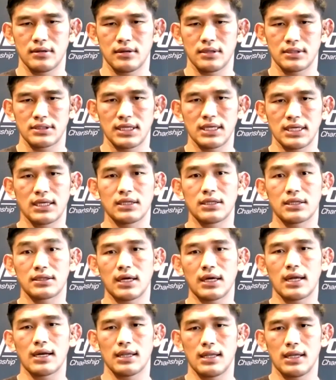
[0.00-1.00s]
signing the
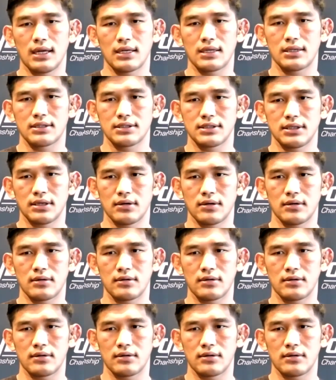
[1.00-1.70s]
dotted line. So